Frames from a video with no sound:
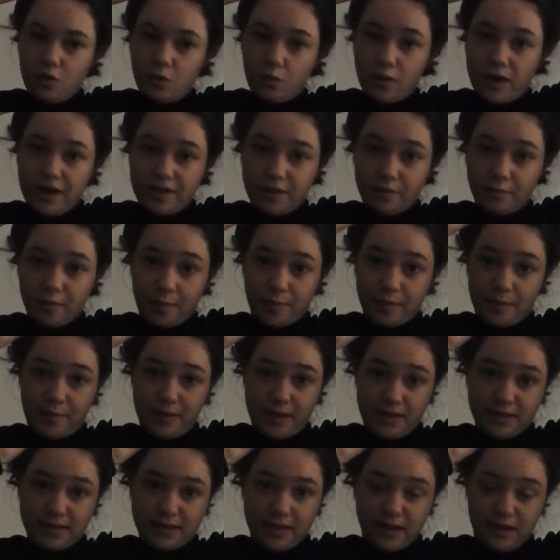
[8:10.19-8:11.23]
where the bobby
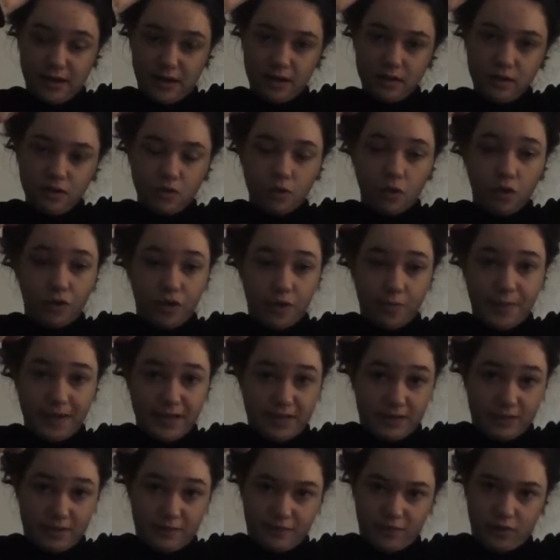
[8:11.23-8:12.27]
pins are, or the
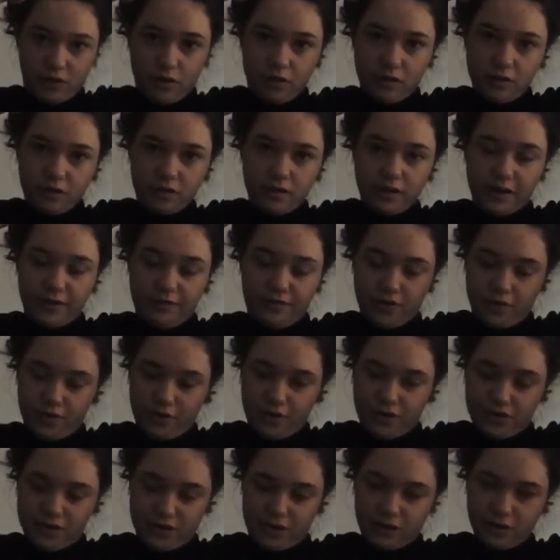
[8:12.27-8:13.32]
pieces of cloth, if you're
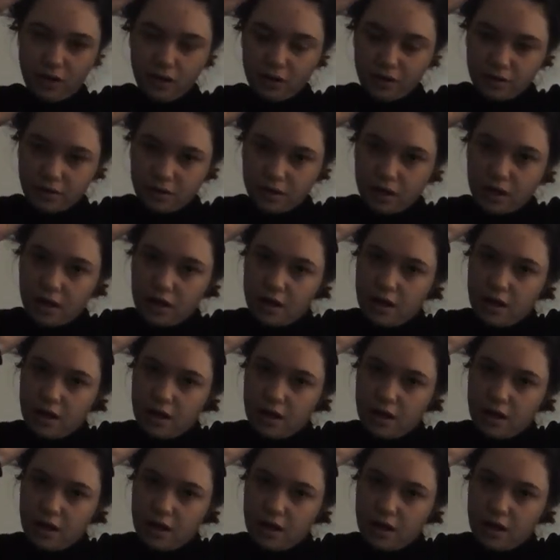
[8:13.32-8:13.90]
using cloth.